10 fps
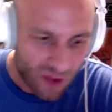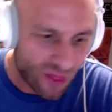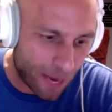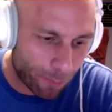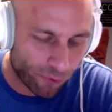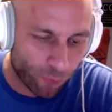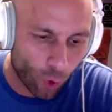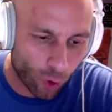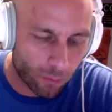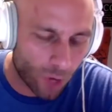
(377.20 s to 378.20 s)
they
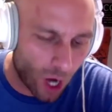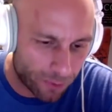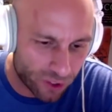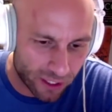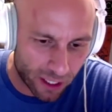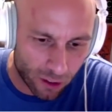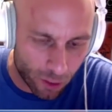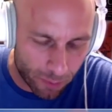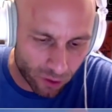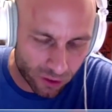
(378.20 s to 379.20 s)
perform up to their
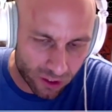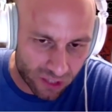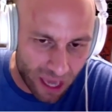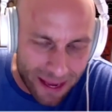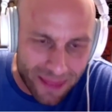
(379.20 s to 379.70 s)
abilities. I mean,